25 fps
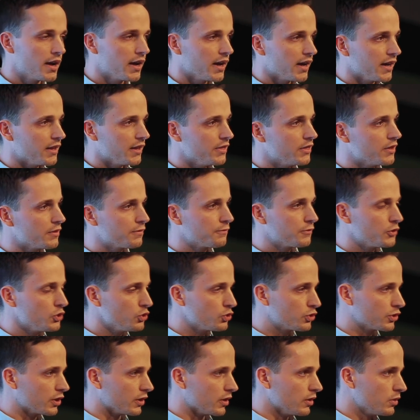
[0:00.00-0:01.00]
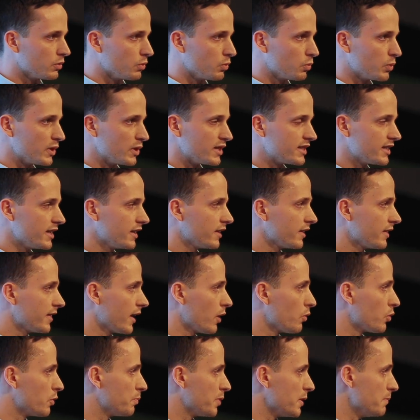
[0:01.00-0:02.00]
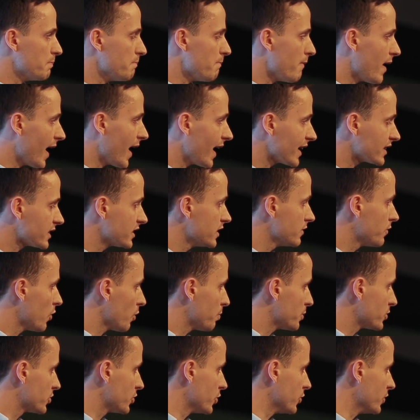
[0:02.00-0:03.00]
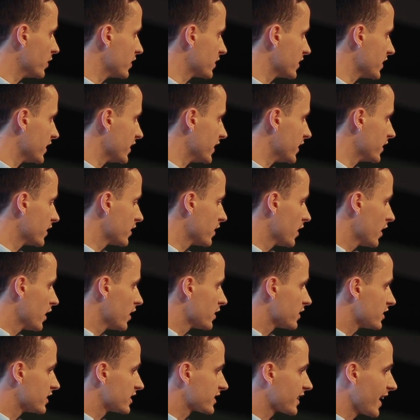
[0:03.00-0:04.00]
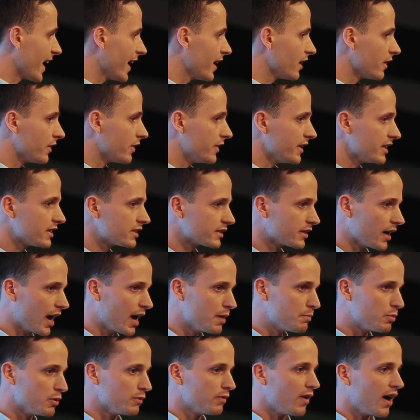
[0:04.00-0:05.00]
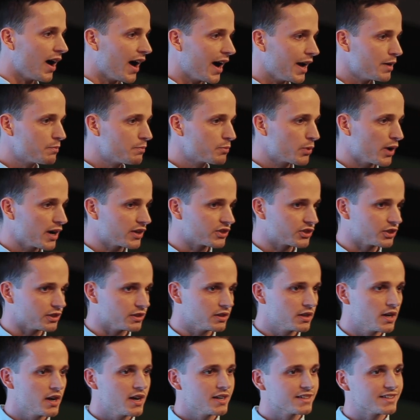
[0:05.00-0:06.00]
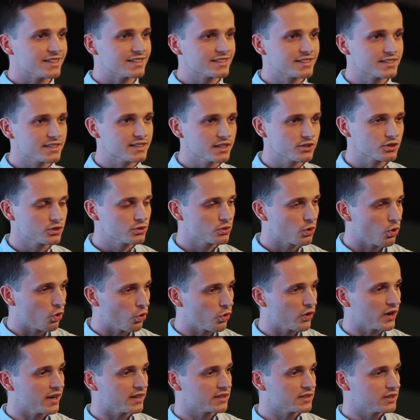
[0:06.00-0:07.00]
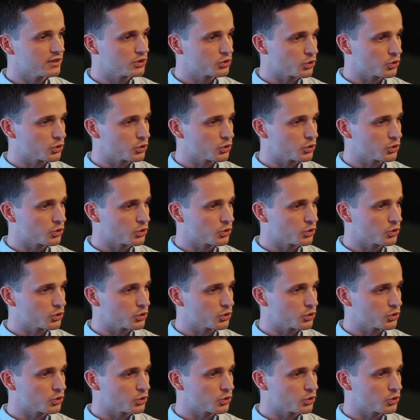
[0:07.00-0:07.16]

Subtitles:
In the future, we see that there would be massive opportunity to scale this type of high-pressure, decision-oriented